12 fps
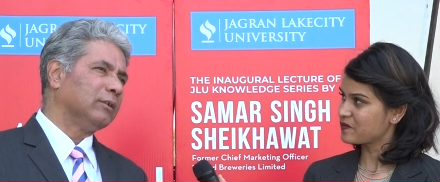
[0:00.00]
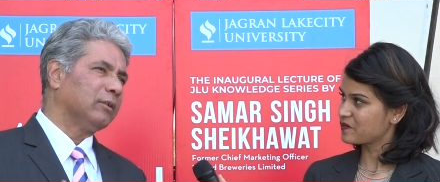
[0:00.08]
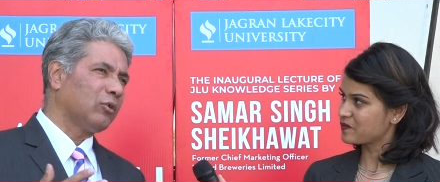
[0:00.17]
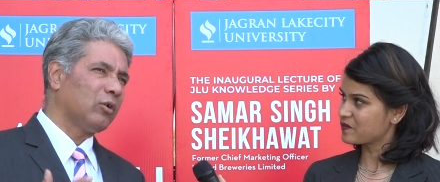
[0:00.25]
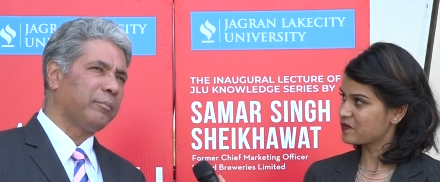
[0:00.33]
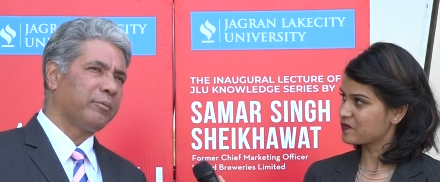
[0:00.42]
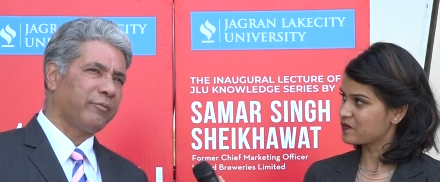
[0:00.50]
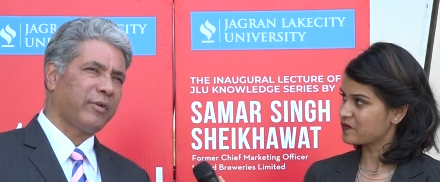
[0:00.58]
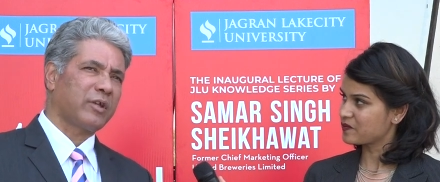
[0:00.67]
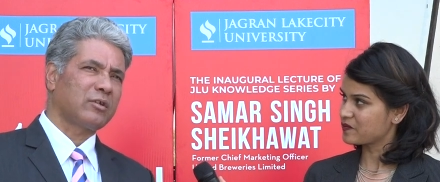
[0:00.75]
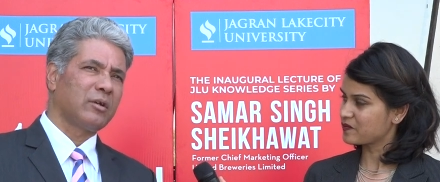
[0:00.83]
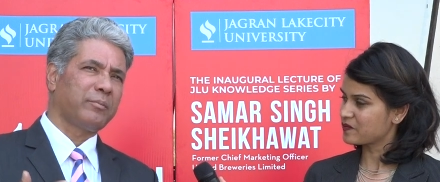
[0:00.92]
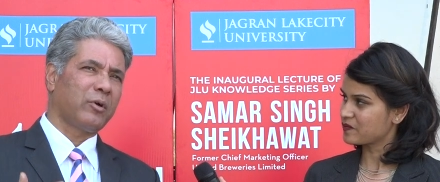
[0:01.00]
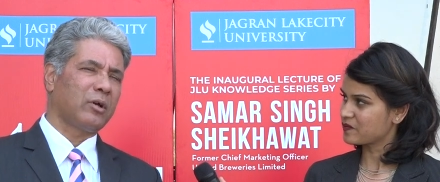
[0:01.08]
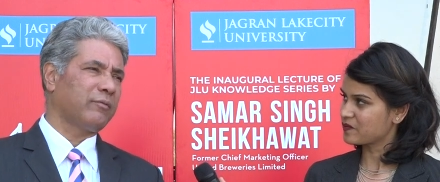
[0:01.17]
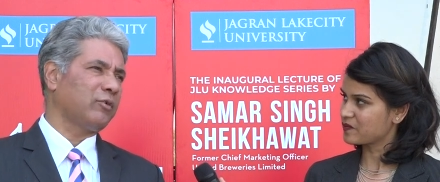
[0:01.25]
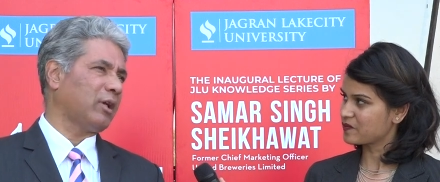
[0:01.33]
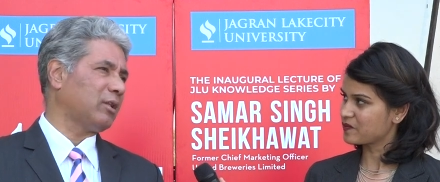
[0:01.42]
Speaker 1: you know a professional
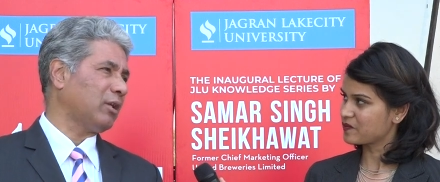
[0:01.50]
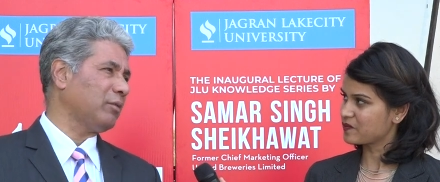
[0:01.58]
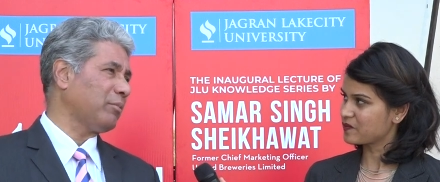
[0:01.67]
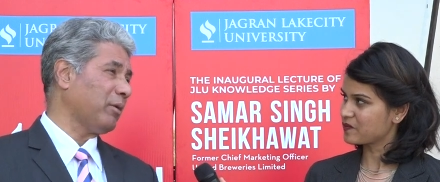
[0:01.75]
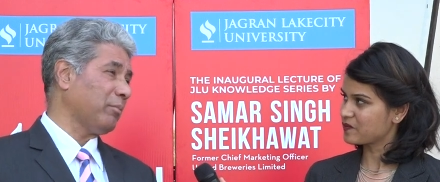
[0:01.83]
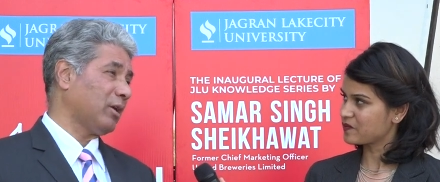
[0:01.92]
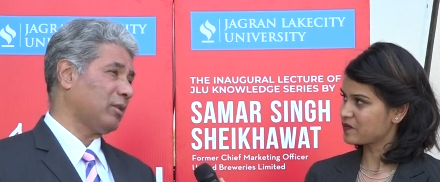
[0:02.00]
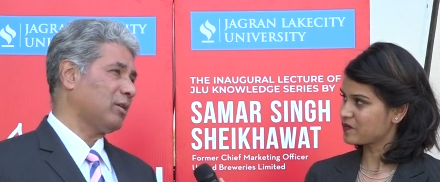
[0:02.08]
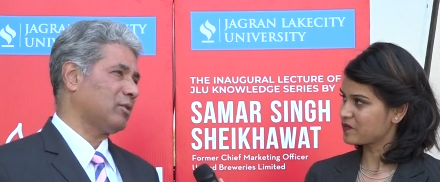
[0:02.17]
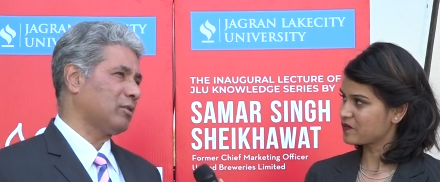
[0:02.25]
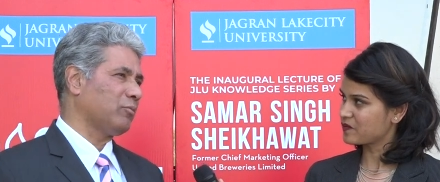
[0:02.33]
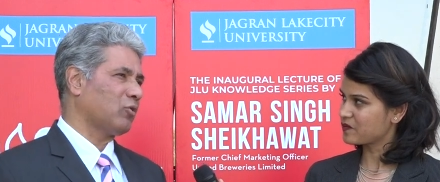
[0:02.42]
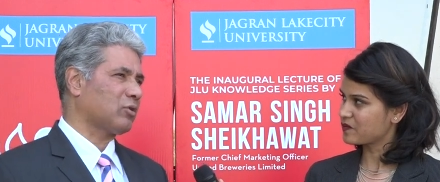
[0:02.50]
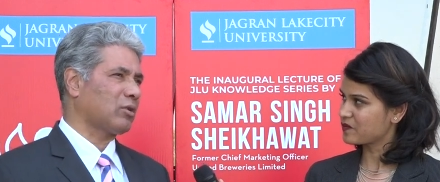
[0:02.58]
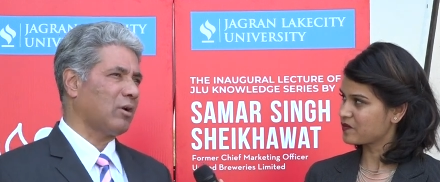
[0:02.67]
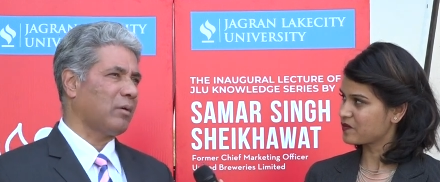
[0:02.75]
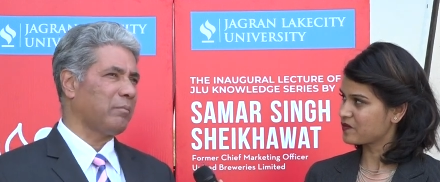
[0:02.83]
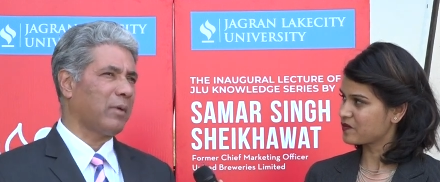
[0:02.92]
point of view. I think my mother is the most
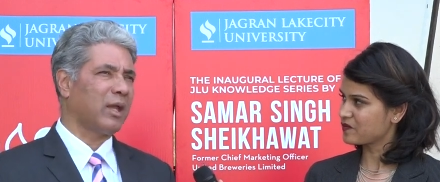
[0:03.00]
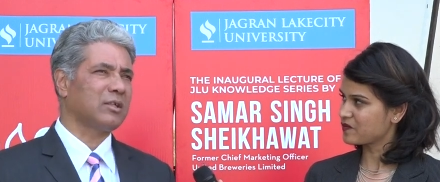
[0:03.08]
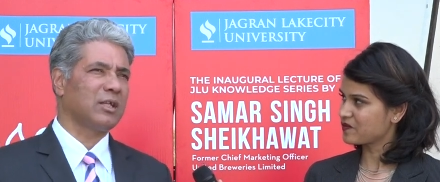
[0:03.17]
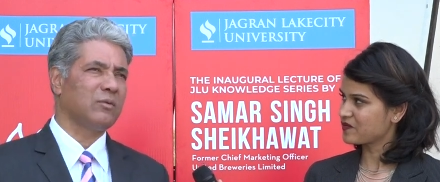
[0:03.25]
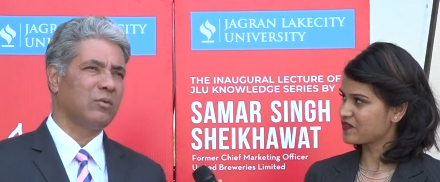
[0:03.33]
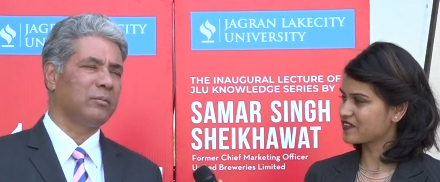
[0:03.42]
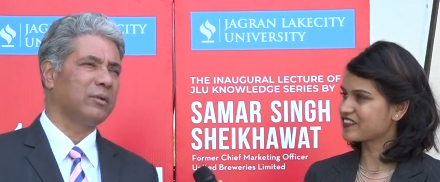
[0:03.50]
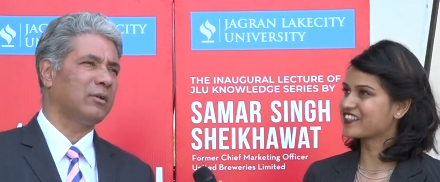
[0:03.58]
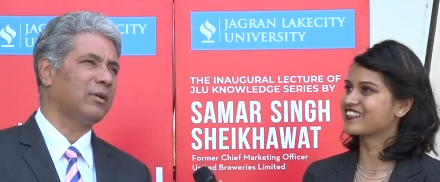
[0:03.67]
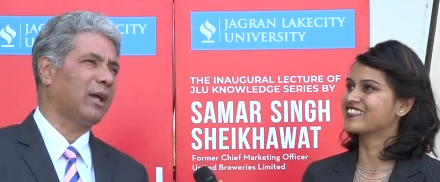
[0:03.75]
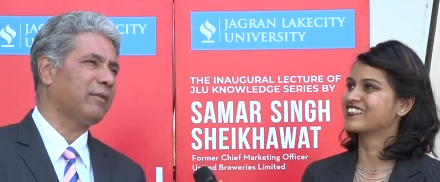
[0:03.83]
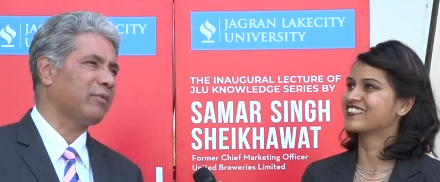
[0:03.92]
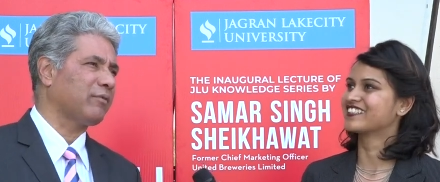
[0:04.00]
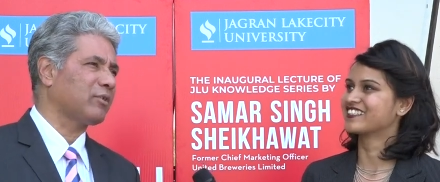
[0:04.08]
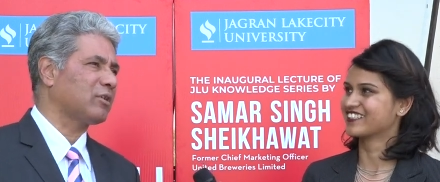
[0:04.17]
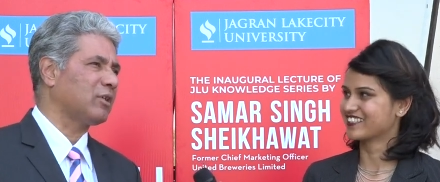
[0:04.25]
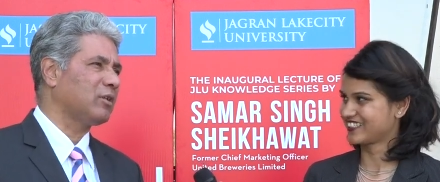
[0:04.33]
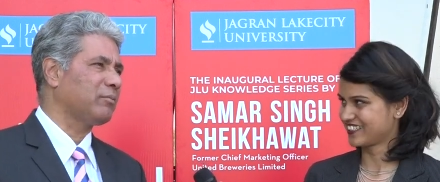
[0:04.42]
amazing woman I've ever
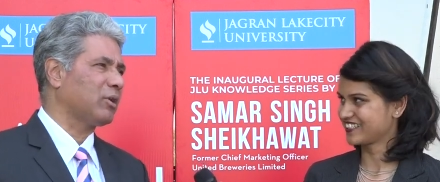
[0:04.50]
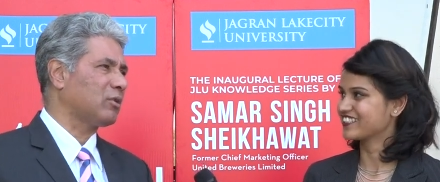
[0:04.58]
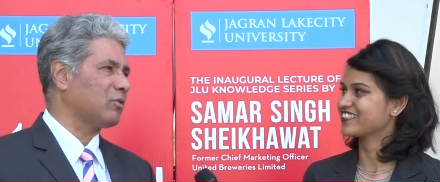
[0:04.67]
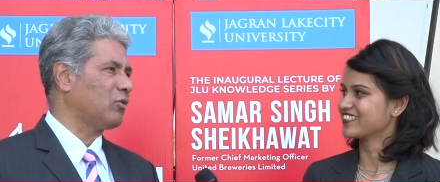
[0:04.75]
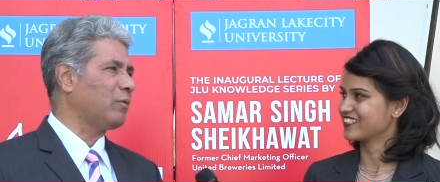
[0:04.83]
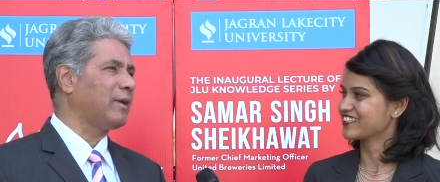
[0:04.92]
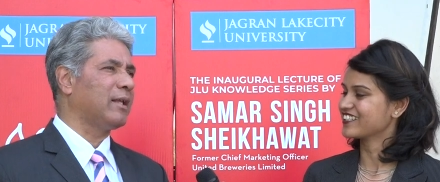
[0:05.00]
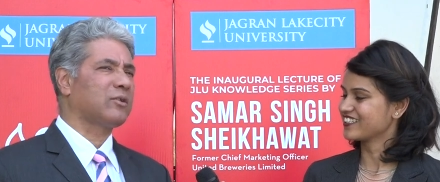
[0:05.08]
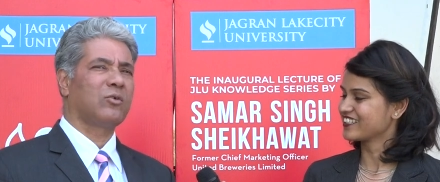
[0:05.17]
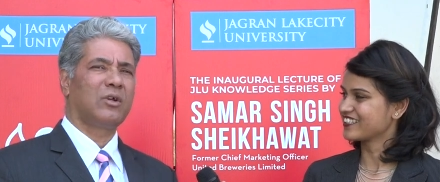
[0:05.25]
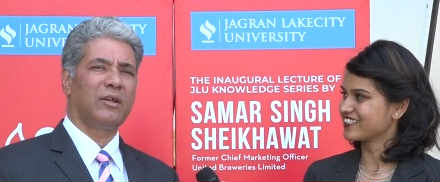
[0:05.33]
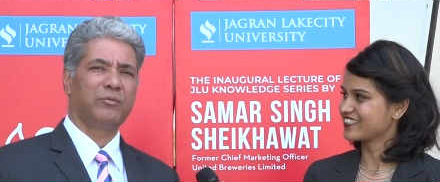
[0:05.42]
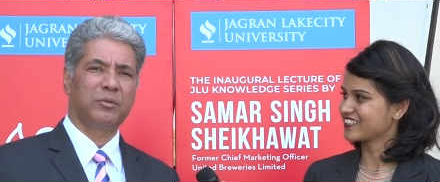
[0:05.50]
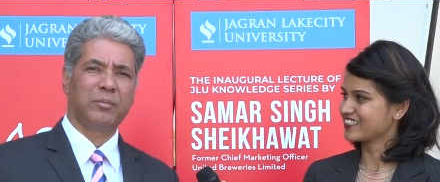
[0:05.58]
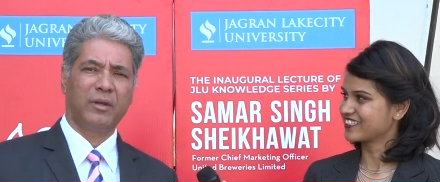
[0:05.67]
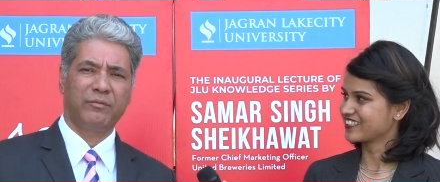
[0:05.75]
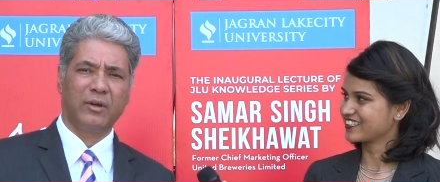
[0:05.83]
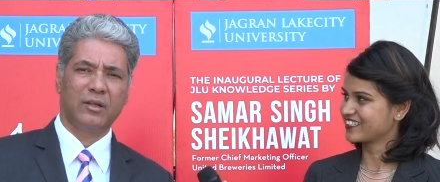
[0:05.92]
seen because no one else could live with
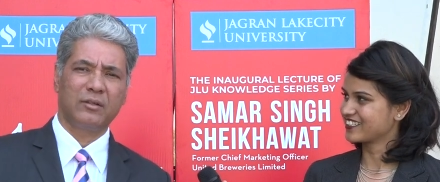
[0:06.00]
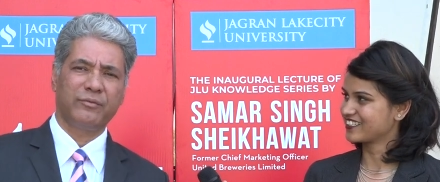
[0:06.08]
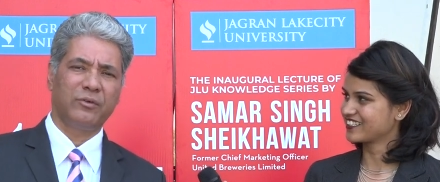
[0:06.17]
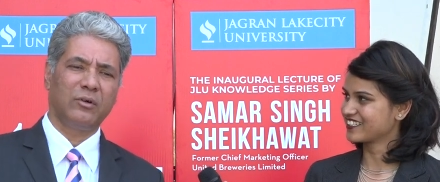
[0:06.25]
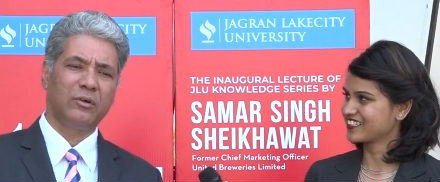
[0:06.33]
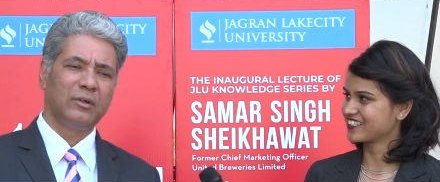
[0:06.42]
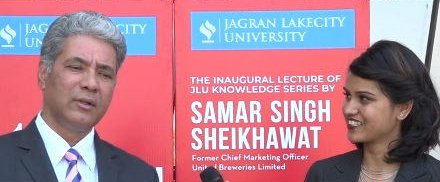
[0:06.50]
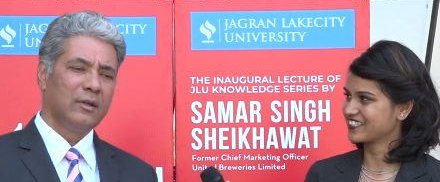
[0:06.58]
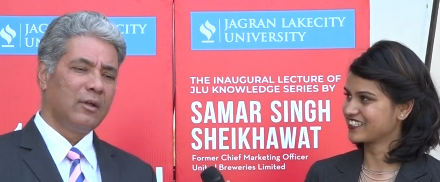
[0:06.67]
my father for